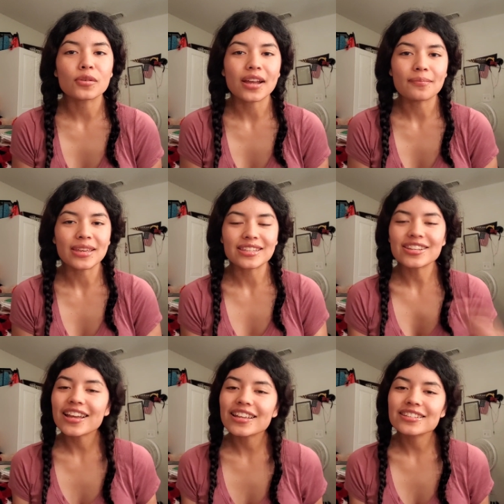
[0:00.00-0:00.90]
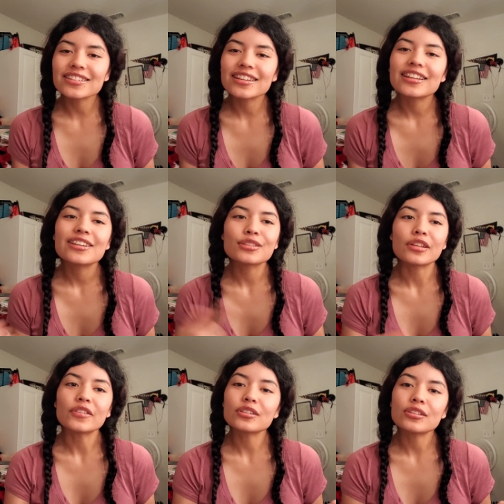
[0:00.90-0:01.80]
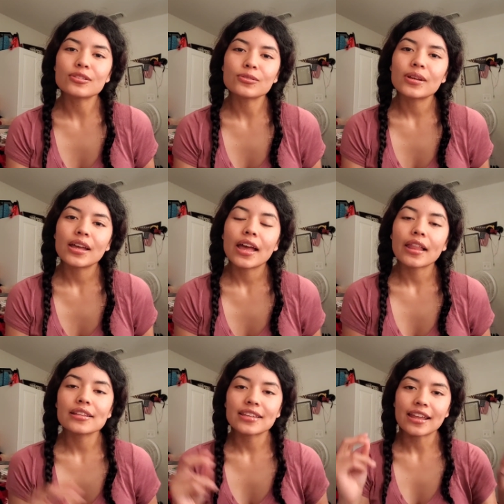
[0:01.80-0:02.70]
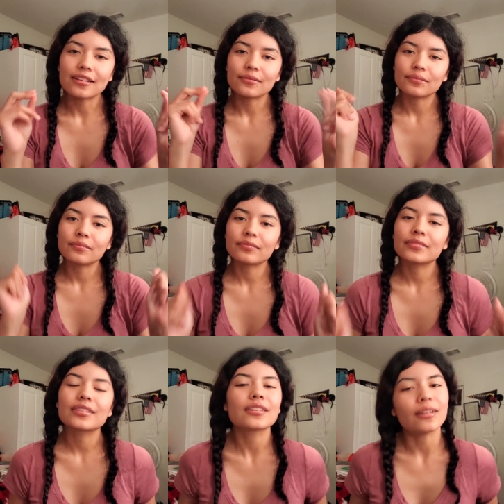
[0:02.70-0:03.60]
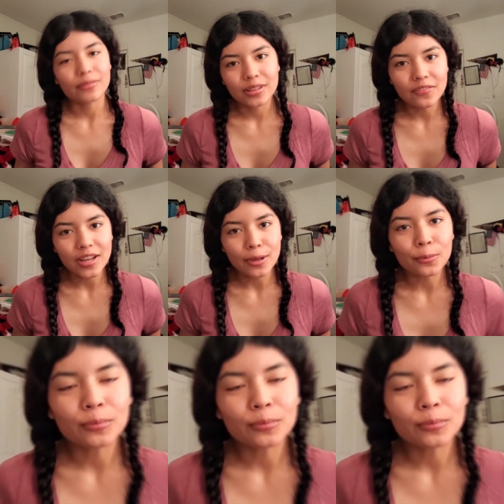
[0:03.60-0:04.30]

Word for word: are not being judged. So without further ado, let's get on with the video.